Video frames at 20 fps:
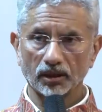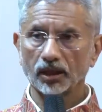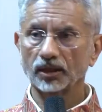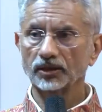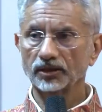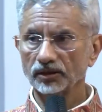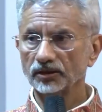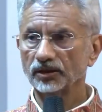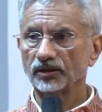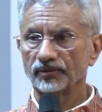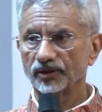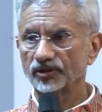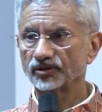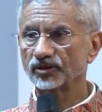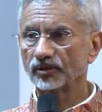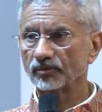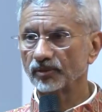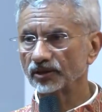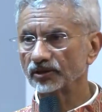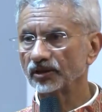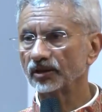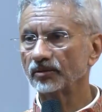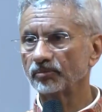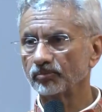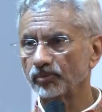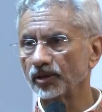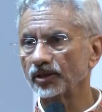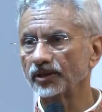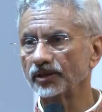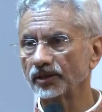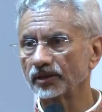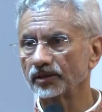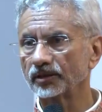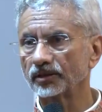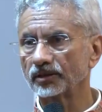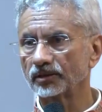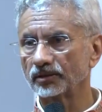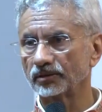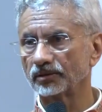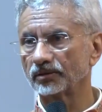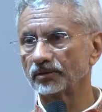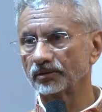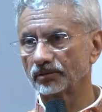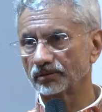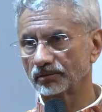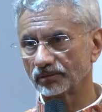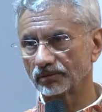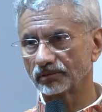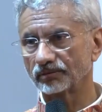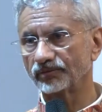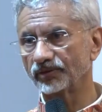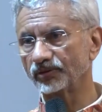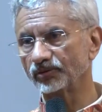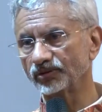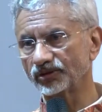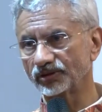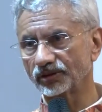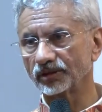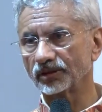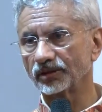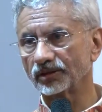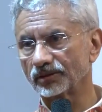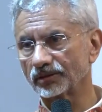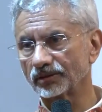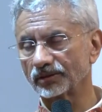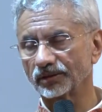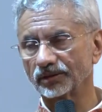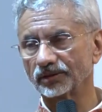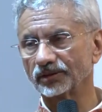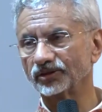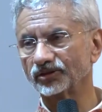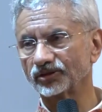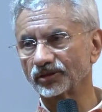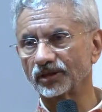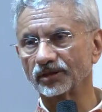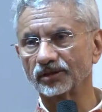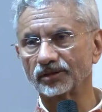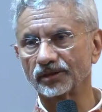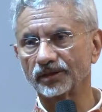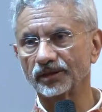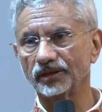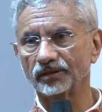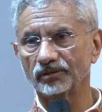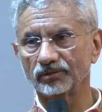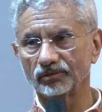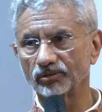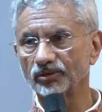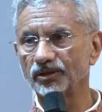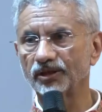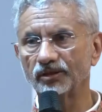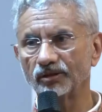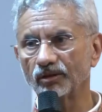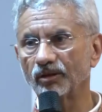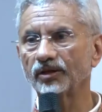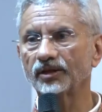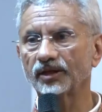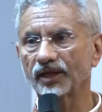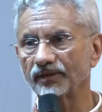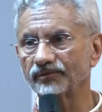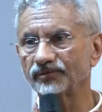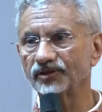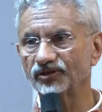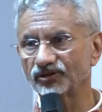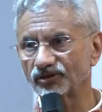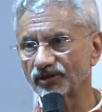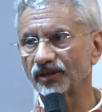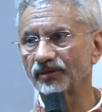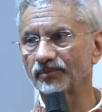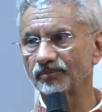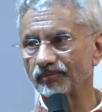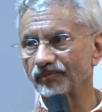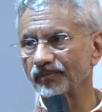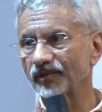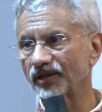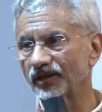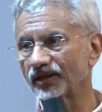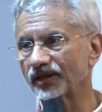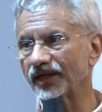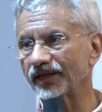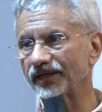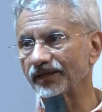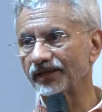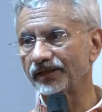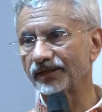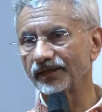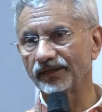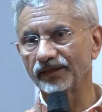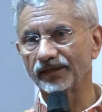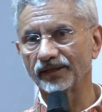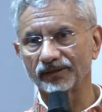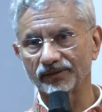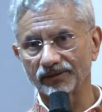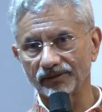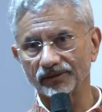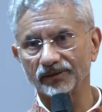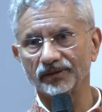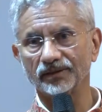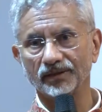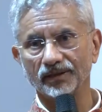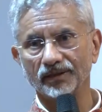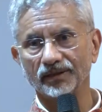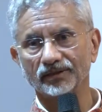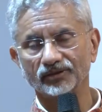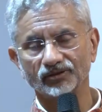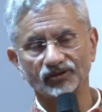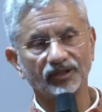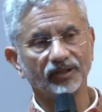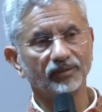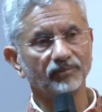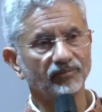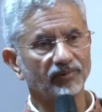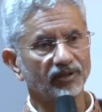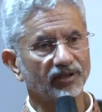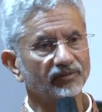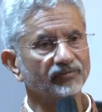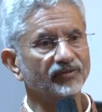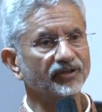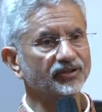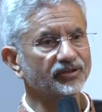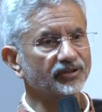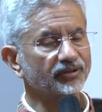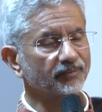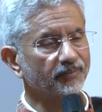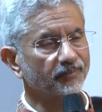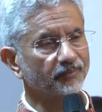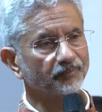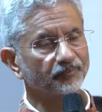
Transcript: I think there were some other political views here in this country who did not have the same clarity and the same conviction.